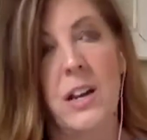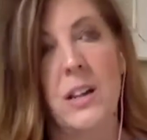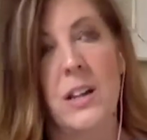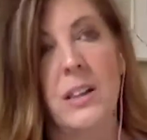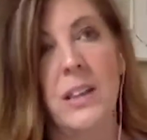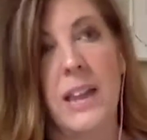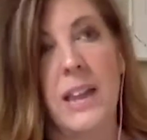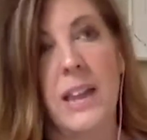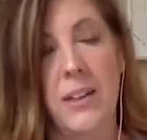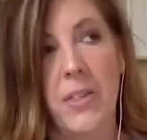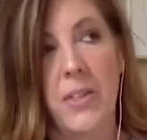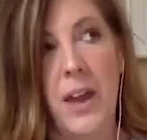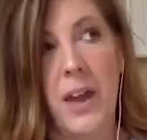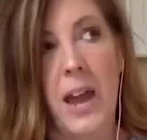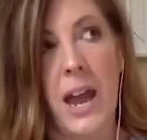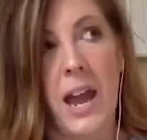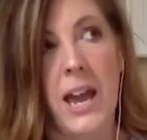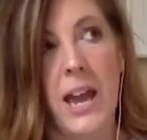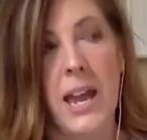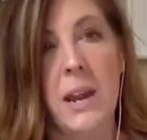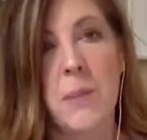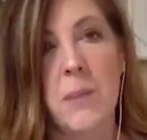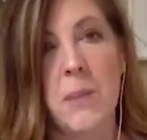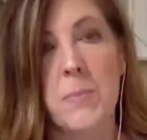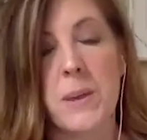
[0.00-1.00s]
like
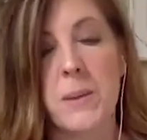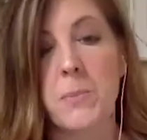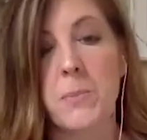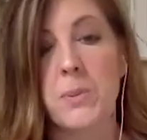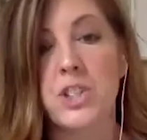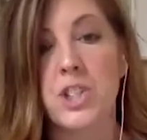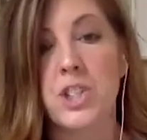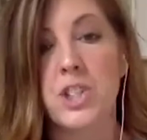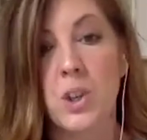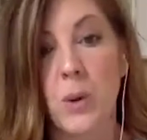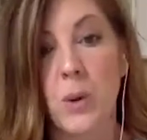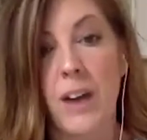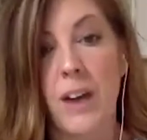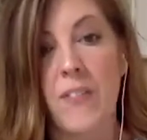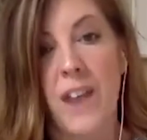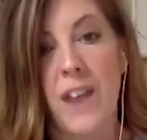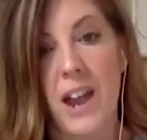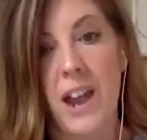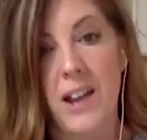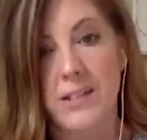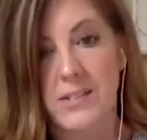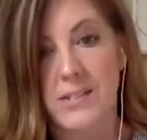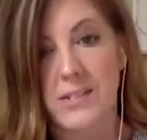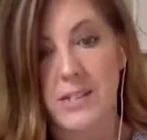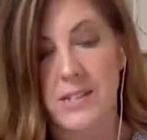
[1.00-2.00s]
that, and people do have
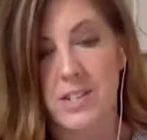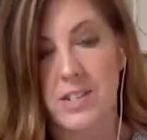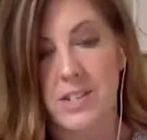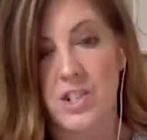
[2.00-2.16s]
access